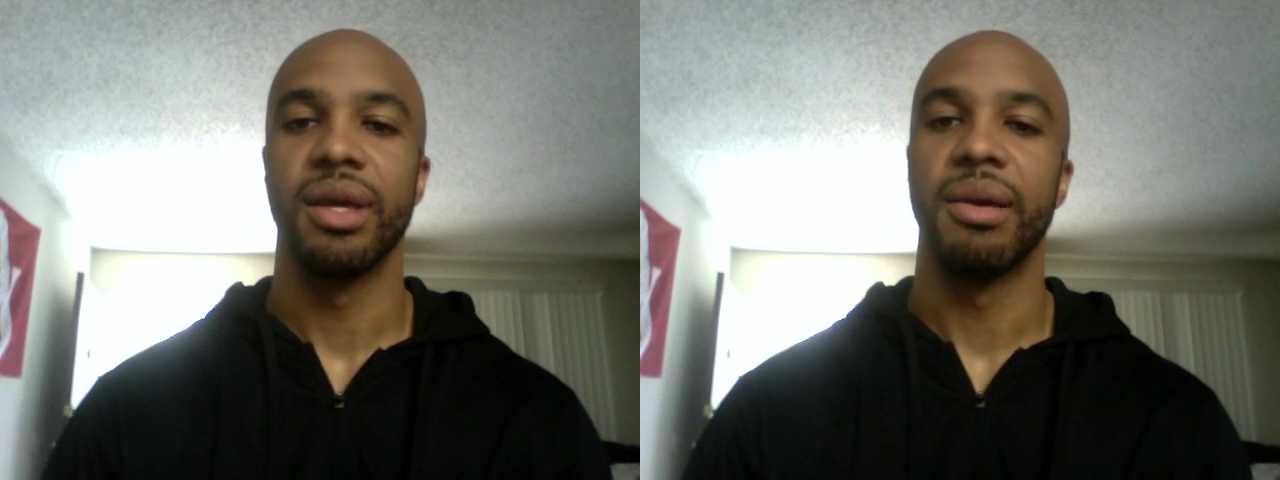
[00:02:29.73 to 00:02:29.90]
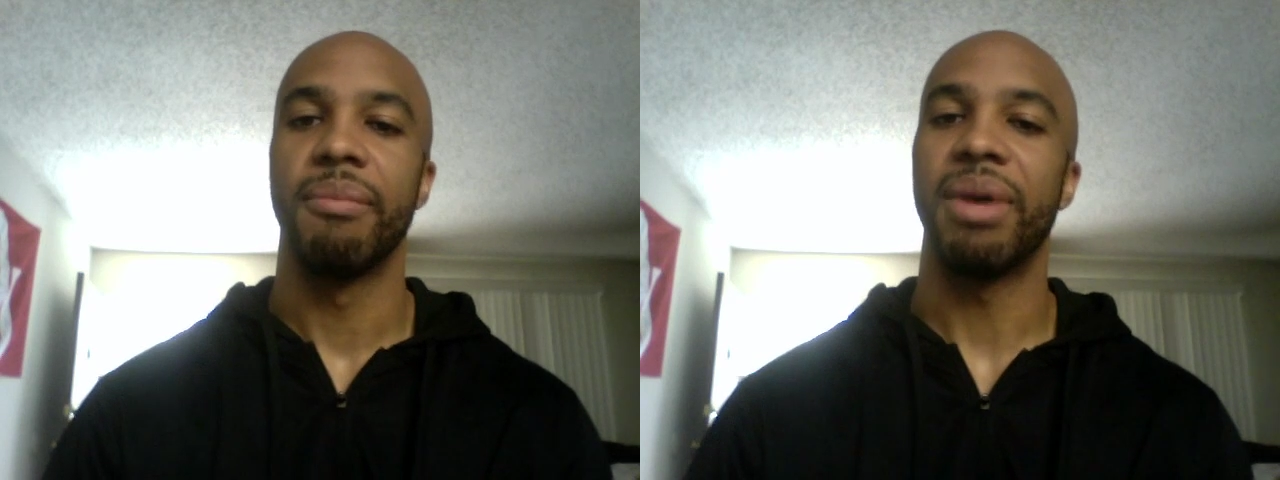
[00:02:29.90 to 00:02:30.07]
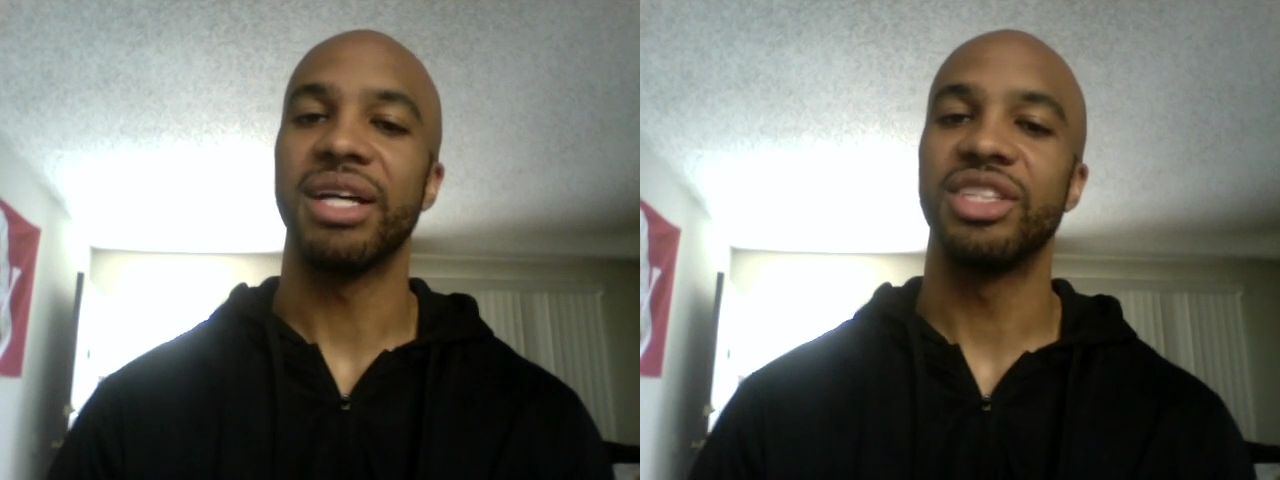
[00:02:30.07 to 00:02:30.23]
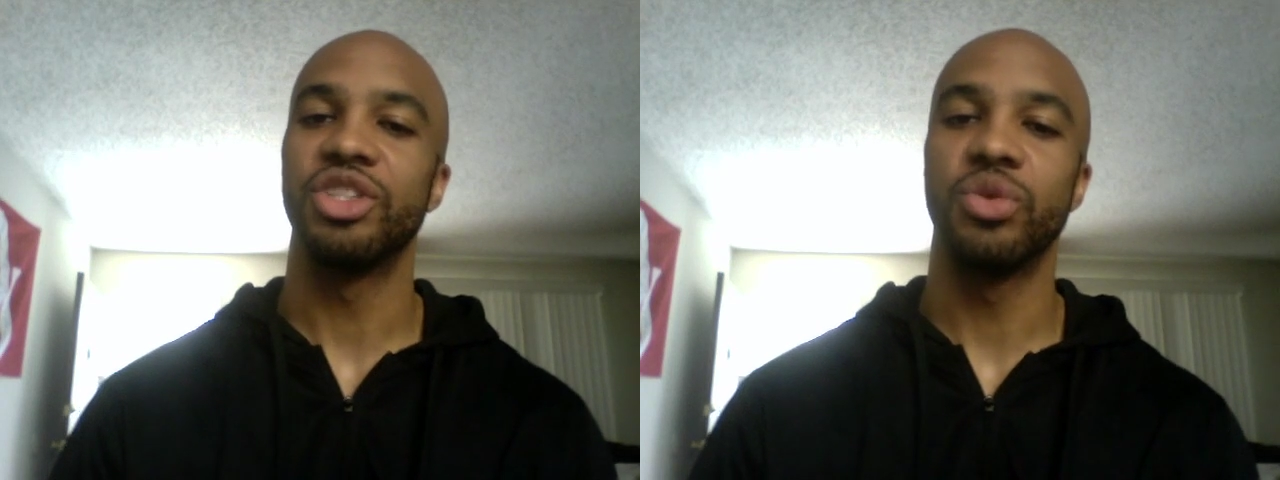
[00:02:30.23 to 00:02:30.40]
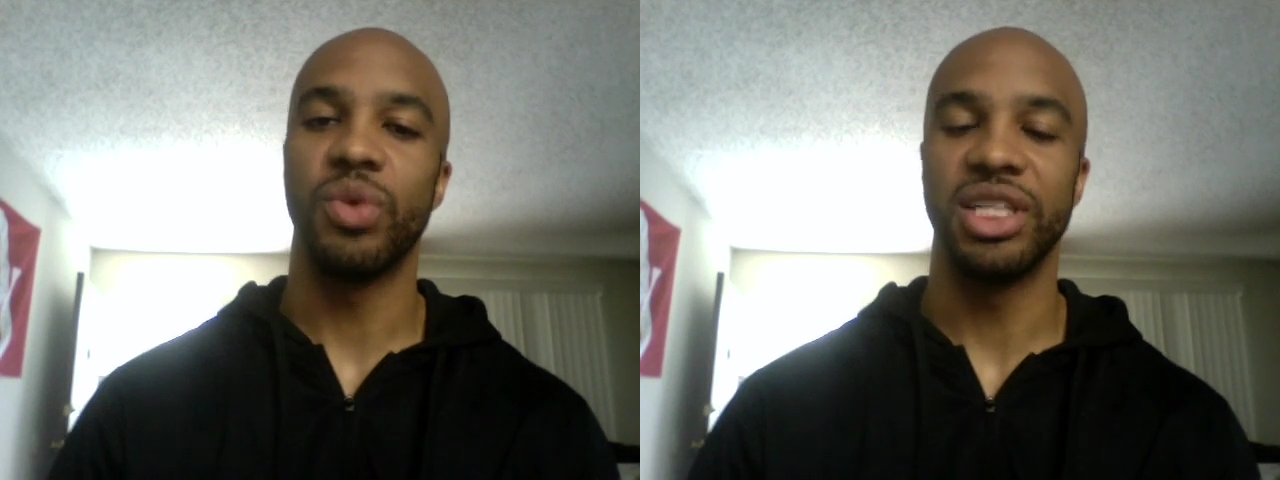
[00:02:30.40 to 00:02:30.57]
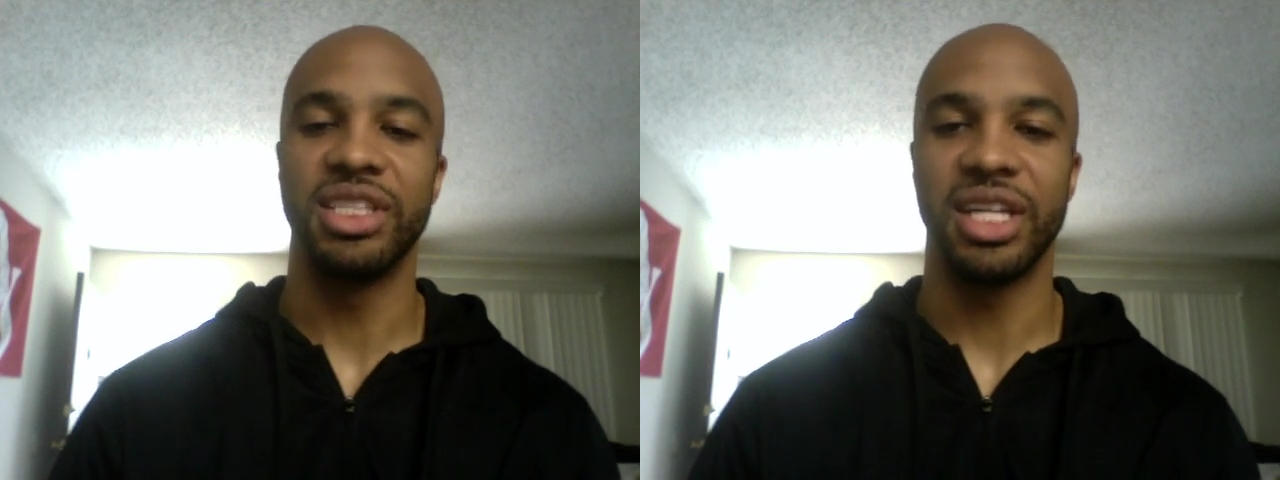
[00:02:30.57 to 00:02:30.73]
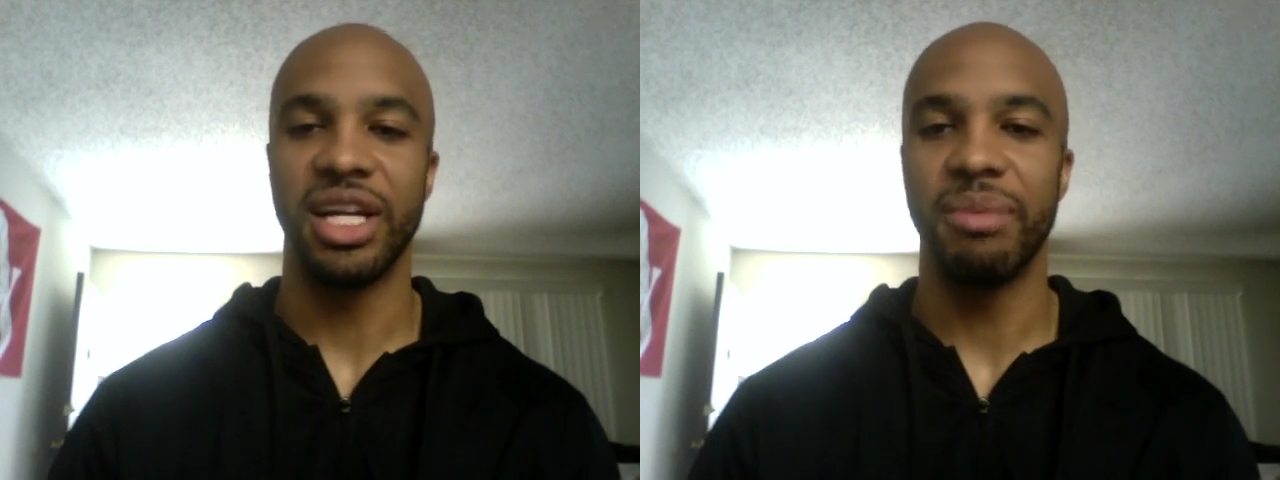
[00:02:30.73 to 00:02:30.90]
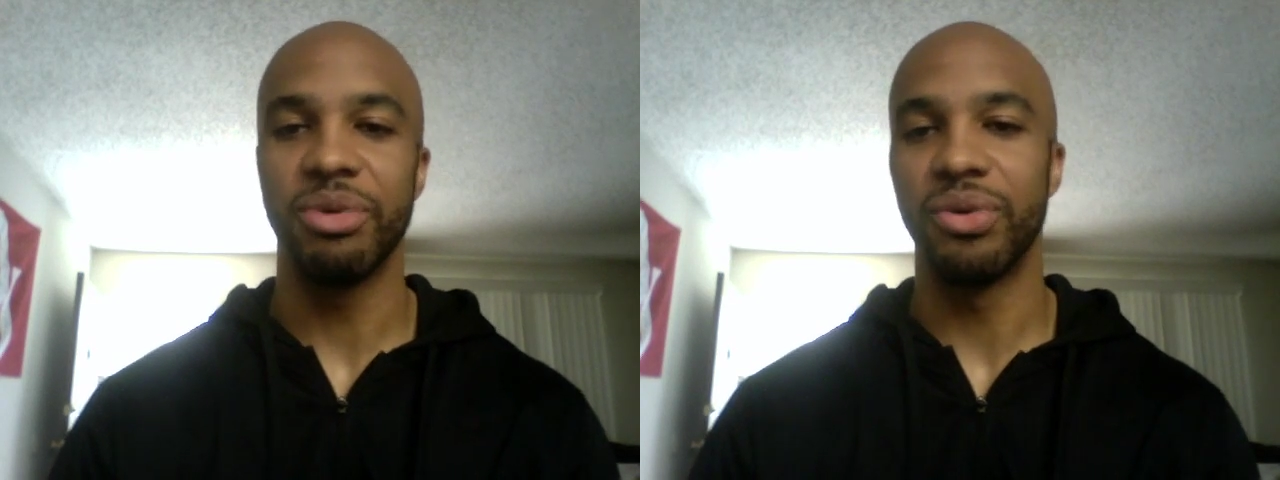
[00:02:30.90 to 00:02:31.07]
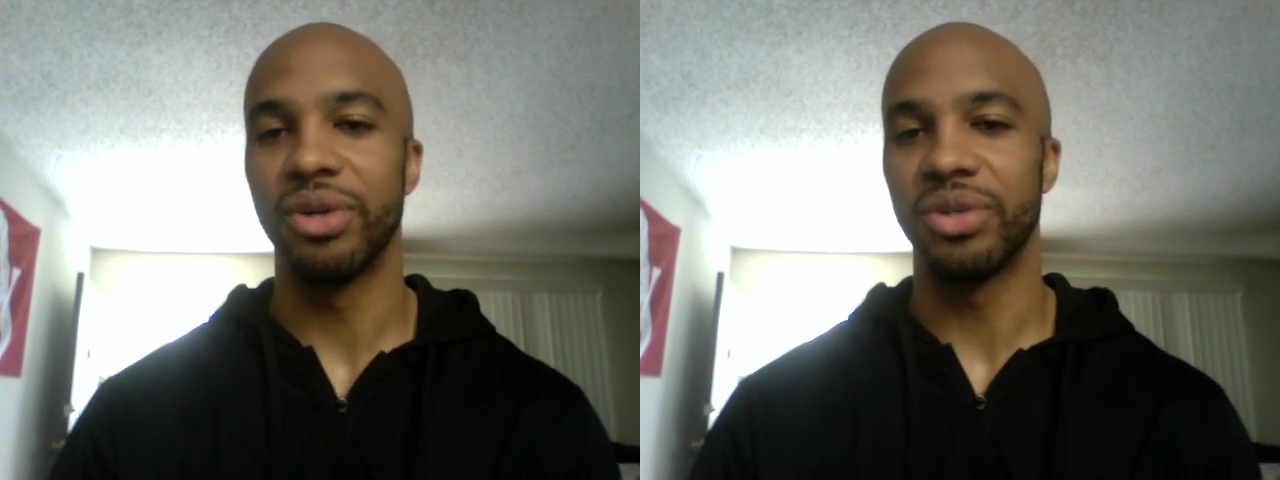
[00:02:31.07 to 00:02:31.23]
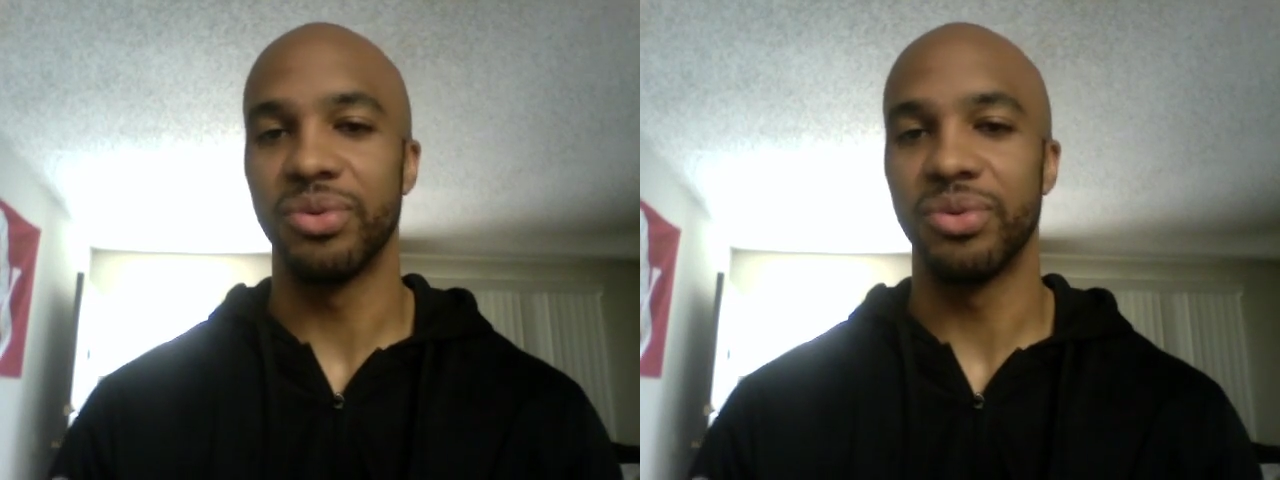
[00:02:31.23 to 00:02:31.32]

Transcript: My situation that I'm going